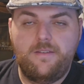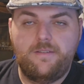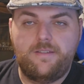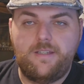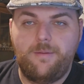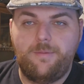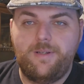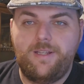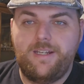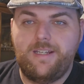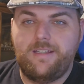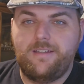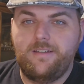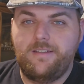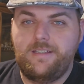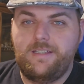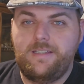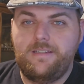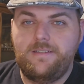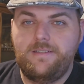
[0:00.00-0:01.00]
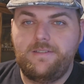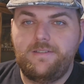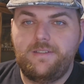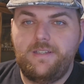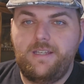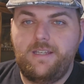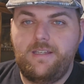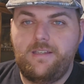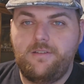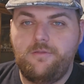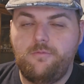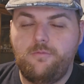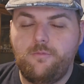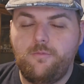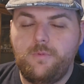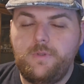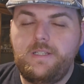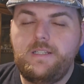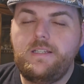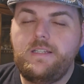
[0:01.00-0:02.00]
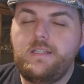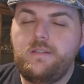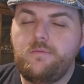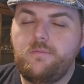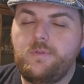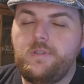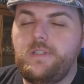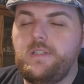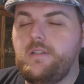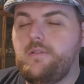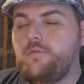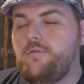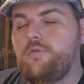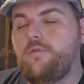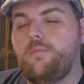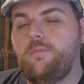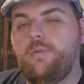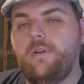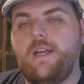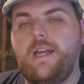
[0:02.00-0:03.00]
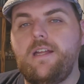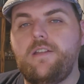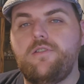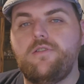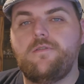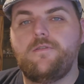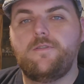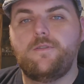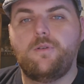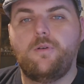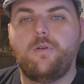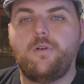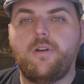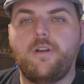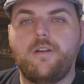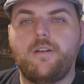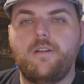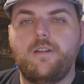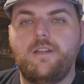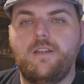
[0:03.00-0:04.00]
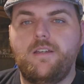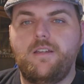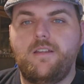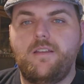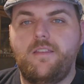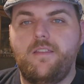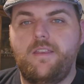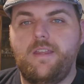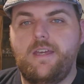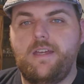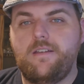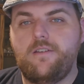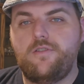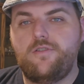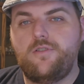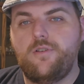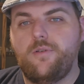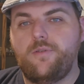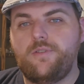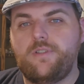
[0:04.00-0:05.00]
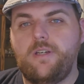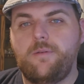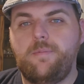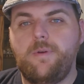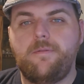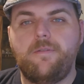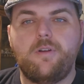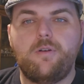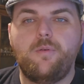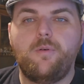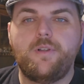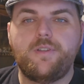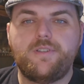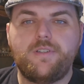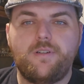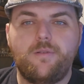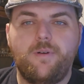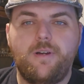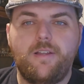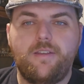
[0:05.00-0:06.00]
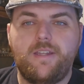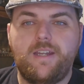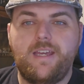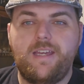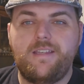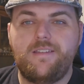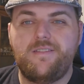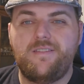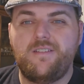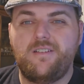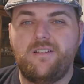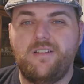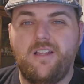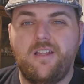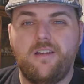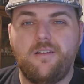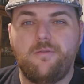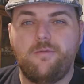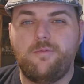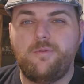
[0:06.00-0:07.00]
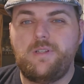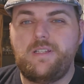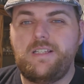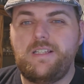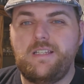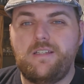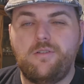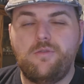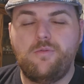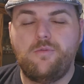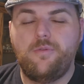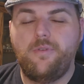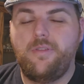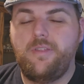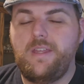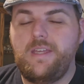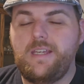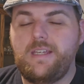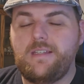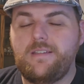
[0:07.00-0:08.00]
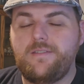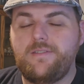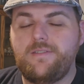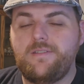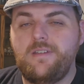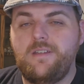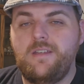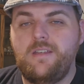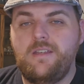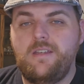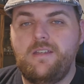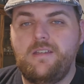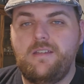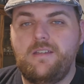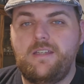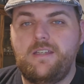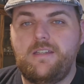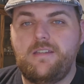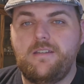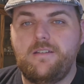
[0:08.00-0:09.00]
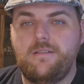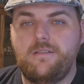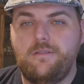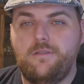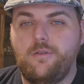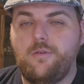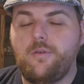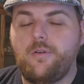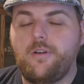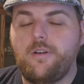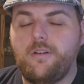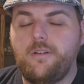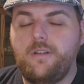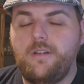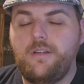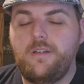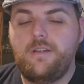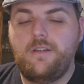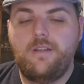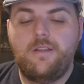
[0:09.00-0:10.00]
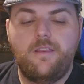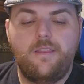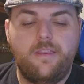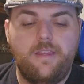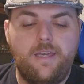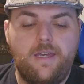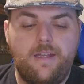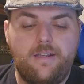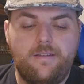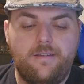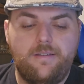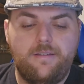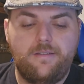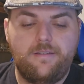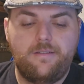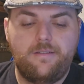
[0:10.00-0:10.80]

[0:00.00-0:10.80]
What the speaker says: Cybernetica is a really cool branch of lore that shows up every once in a while that has a lot of really cool things in the lore that